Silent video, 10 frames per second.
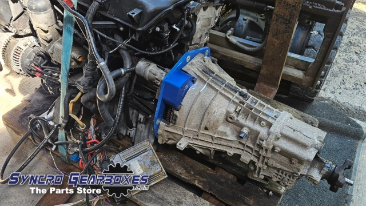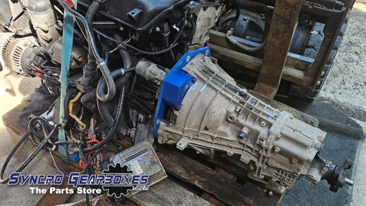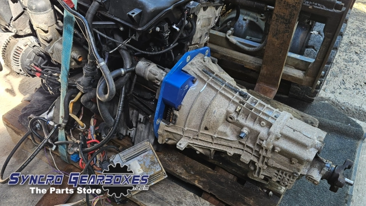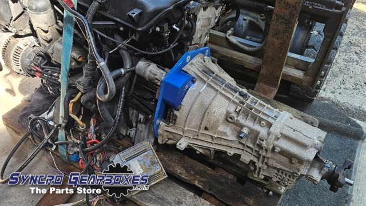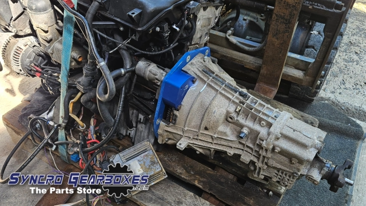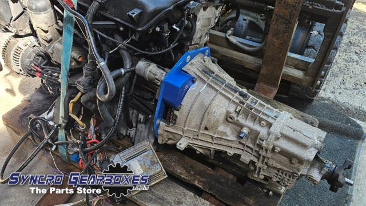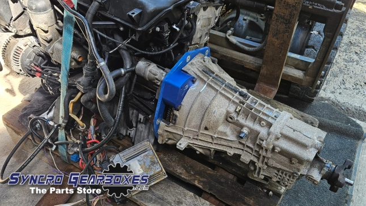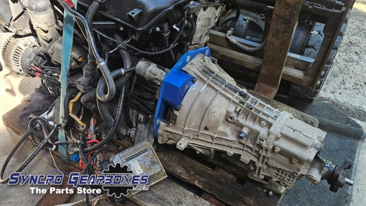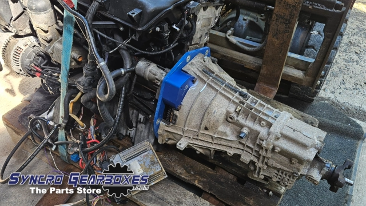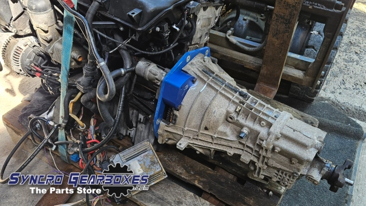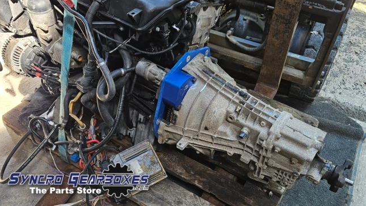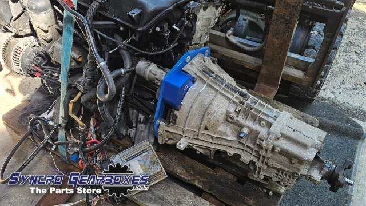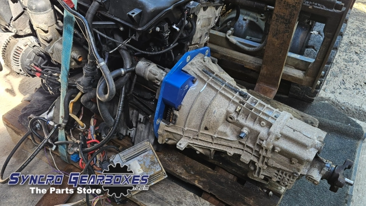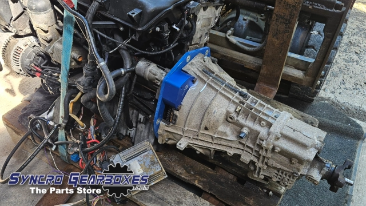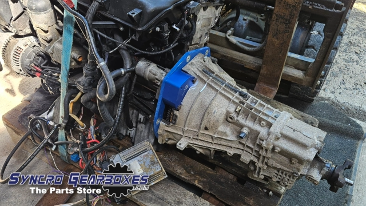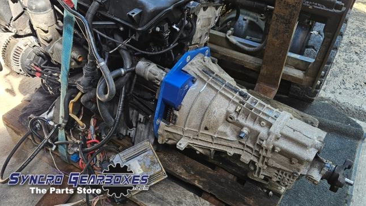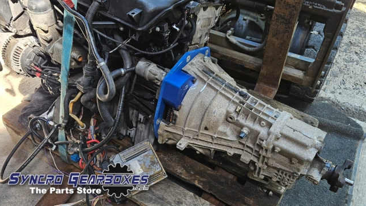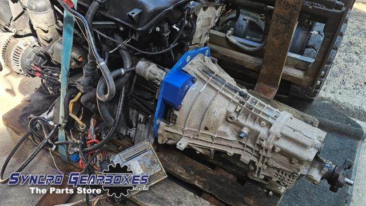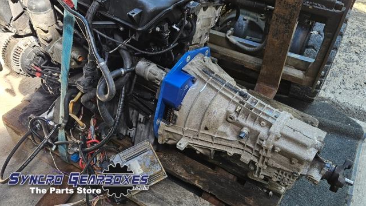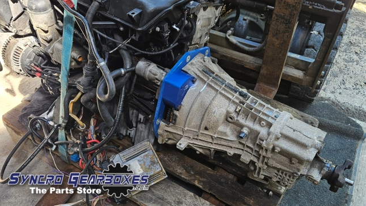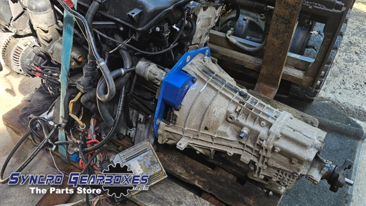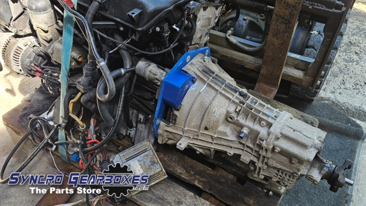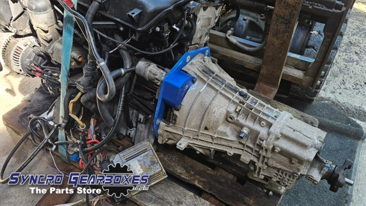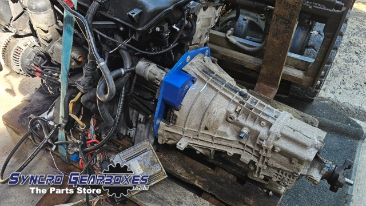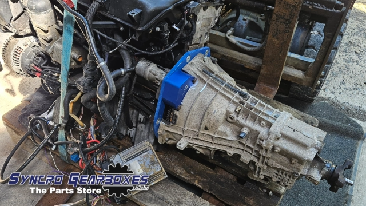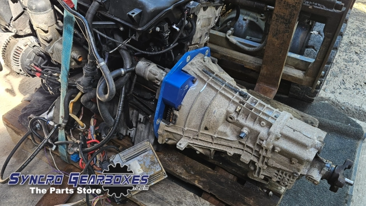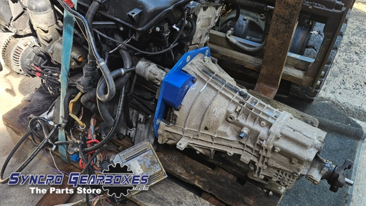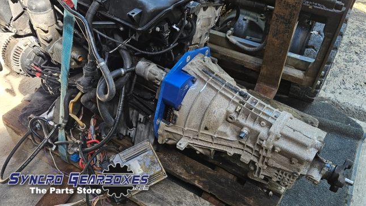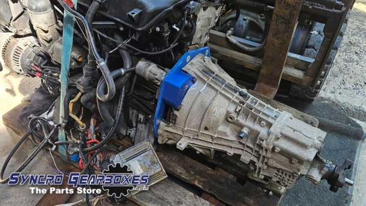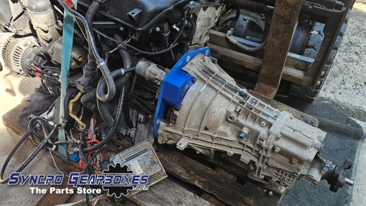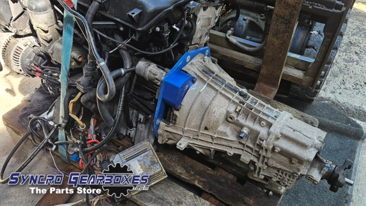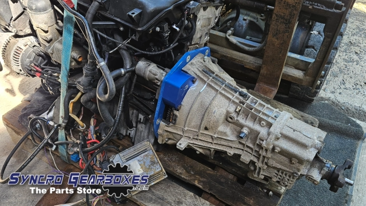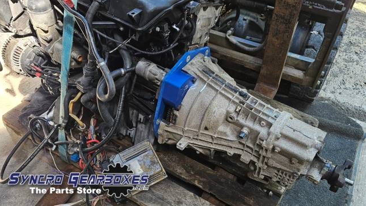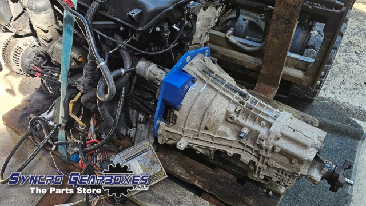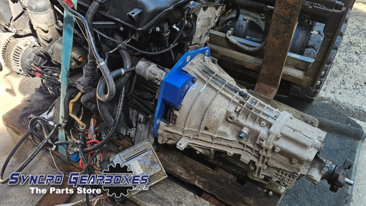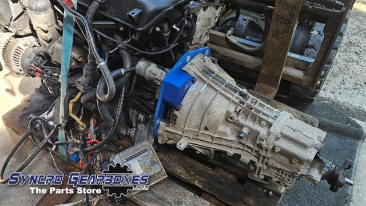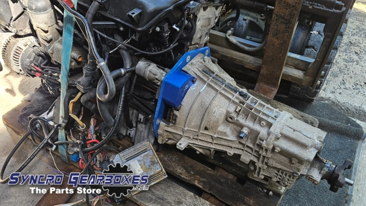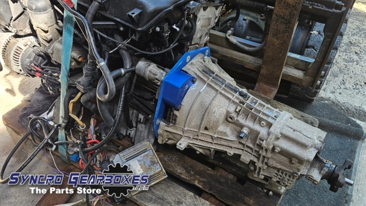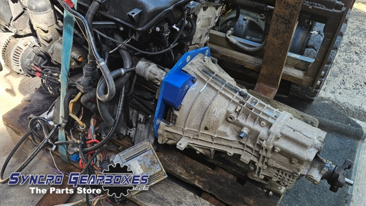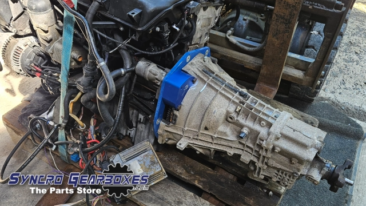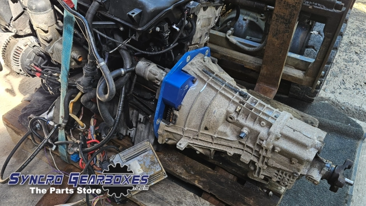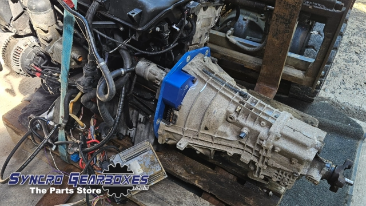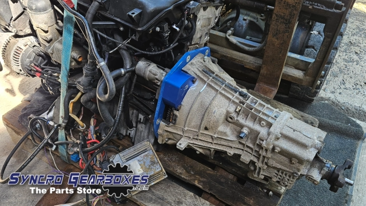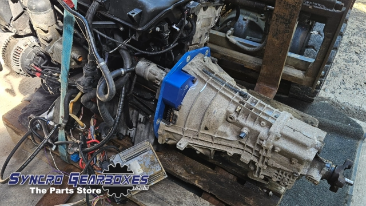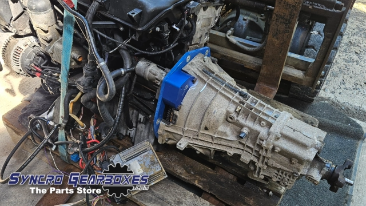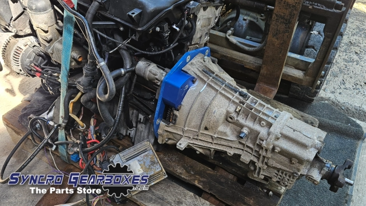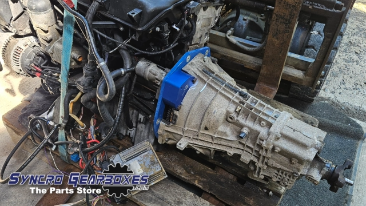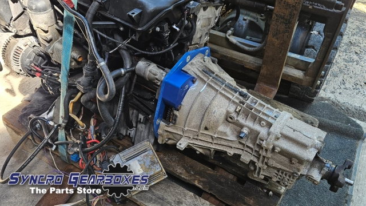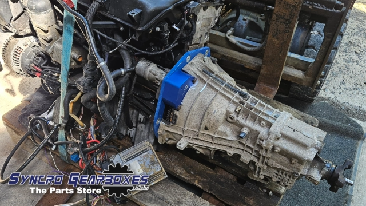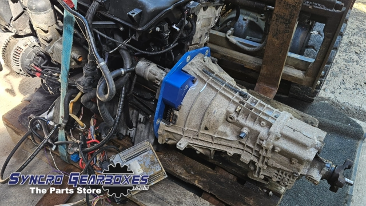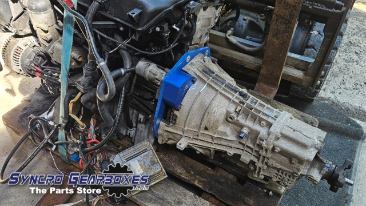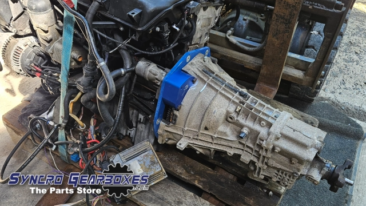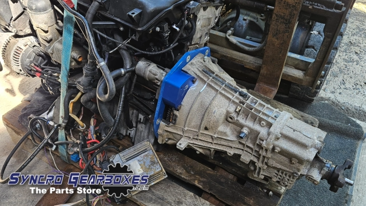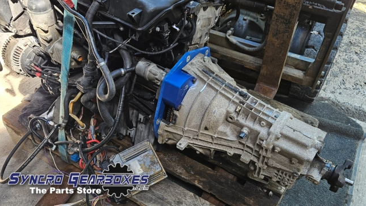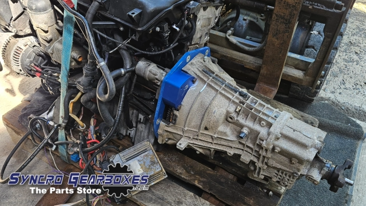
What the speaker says: [unreadable: no face in view]